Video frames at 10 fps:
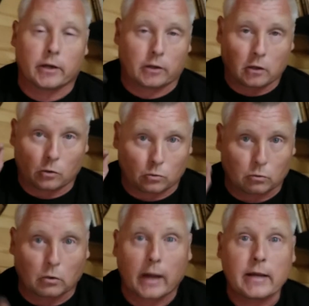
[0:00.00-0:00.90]
here
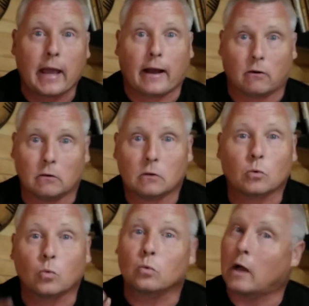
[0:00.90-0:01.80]
right now.
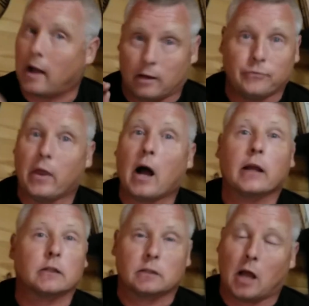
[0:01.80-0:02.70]
Uh, uh,
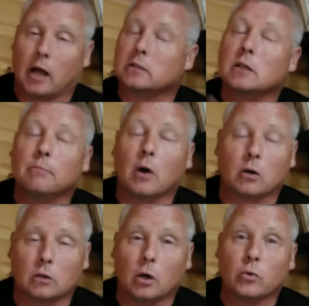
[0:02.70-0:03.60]
not not
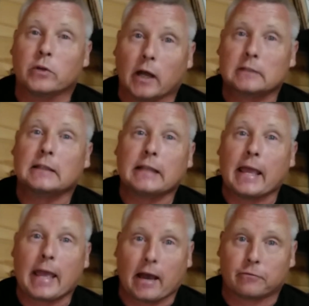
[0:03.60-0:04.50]
tomorrow, not the
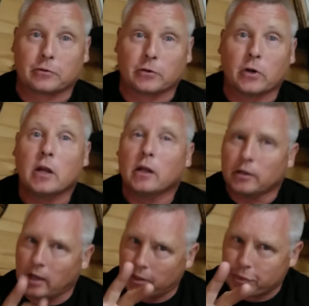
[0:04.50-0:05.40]
day after,
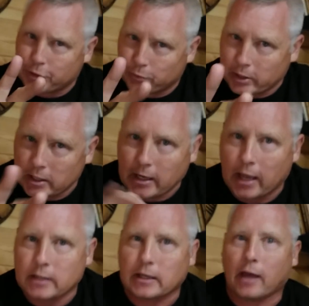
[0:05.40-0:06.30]
not three
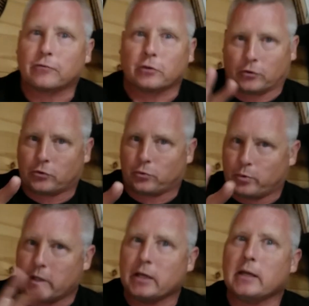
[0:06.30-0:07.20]
days after.
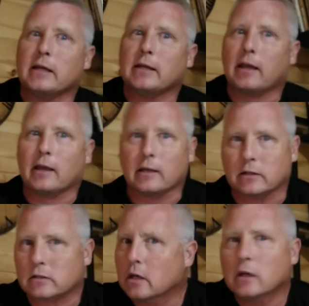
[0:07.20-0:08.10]
Three
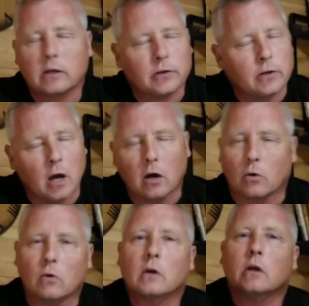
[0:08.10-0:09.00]
days.
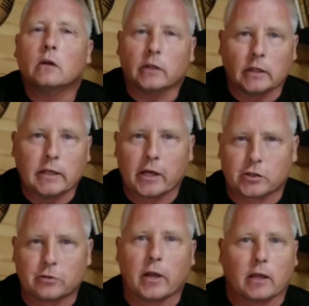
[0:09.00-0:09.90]
No,
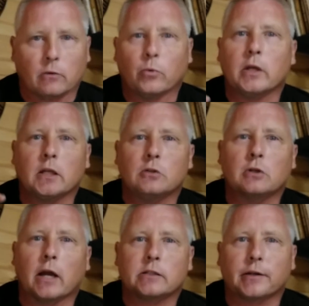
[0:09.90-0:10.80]
yesterday. We need you
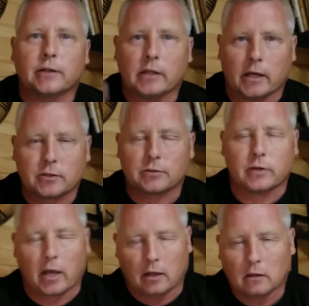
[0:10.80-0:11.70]
guys here
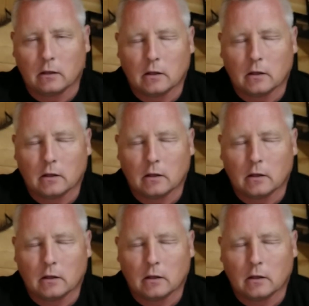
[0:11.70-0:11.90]
yesterday